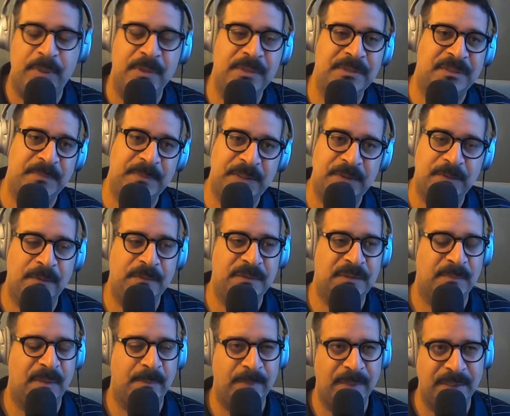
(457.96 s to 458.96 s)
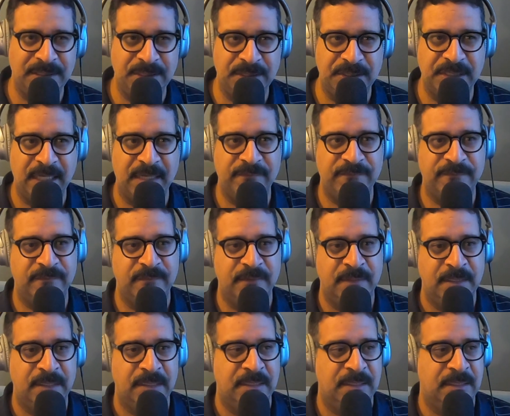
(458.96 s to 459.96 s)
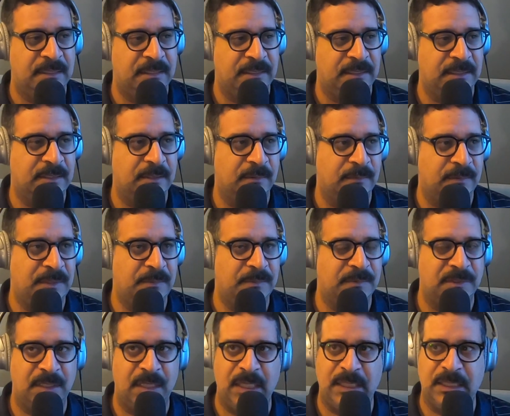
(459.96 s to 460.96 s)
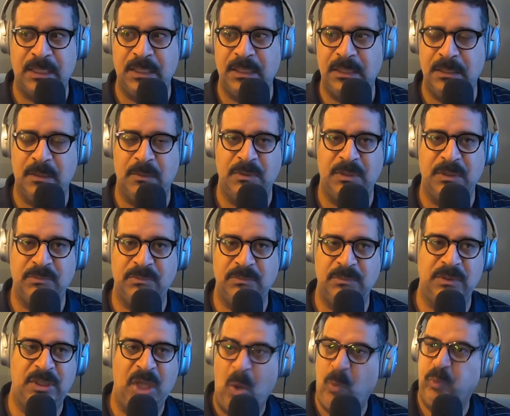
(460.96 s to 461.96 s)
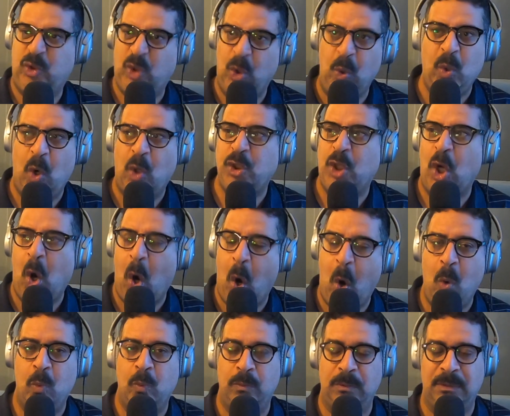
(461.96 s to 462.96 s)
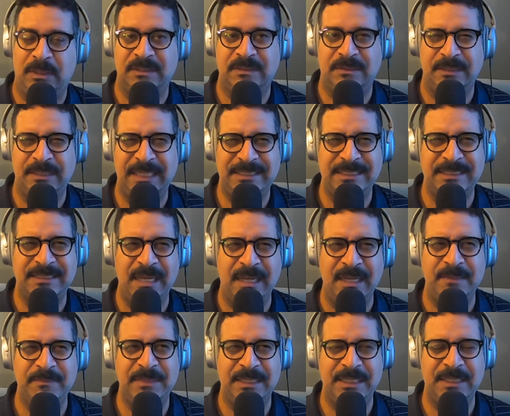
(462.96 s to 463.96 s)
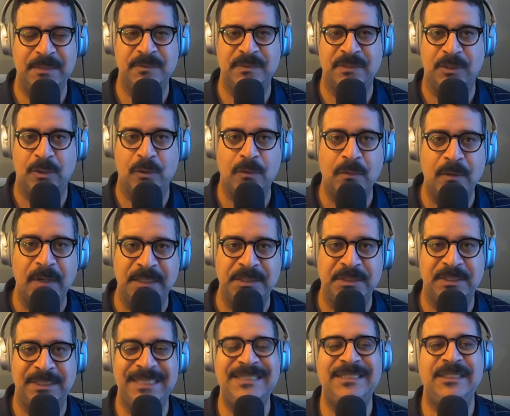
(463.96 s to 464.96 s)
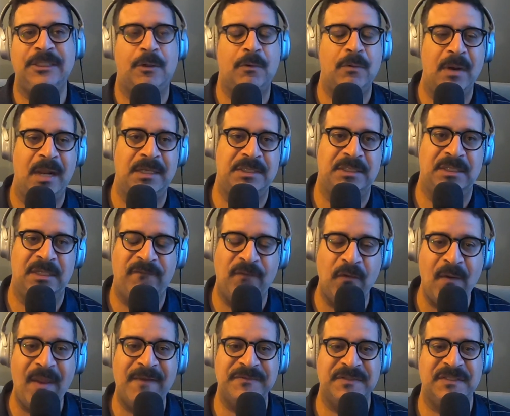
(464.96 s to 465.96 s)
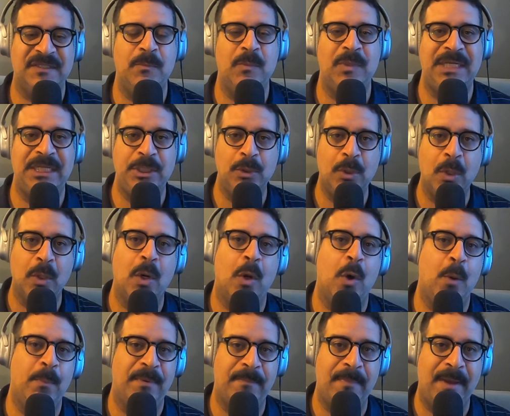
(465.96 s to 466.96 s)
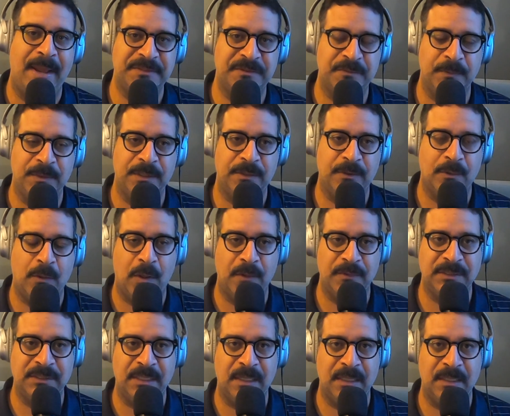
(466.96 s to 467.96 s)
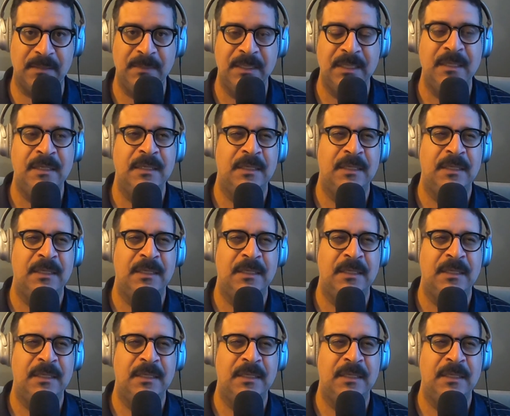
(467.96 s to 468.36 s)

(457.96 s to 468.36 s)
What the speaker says: pushed me towards it. My buddy Jeff, he was like, go do it on your own. Because at the time it was a crutch. It's a crutch. If you have someone that you go to open mics with all the time,